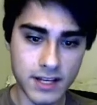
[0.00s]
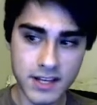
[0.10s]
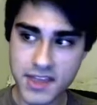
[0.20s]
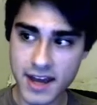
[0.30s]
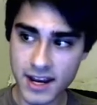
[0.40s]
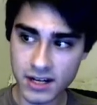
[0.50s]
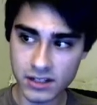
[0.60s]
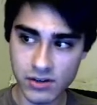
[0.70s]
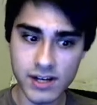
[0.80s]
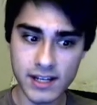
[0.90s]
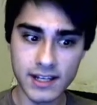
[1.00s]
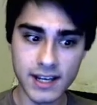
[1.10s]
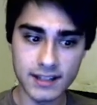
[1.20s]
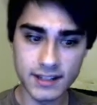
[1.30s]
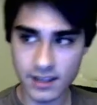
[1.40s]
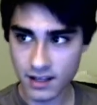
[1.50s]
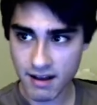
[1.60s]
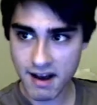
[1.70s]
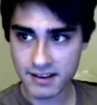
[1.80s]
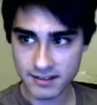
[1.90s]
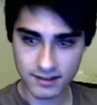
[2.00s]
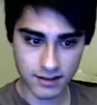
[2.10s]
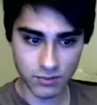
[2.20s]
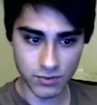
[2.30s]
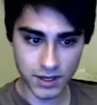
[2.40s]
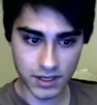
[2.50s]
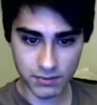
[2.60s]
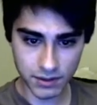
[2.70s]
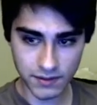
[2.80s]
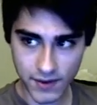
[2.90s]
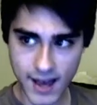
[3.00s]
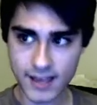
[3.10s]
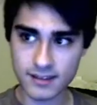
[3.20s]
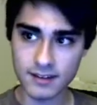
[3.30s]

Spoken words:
to get to the glass really, really fast.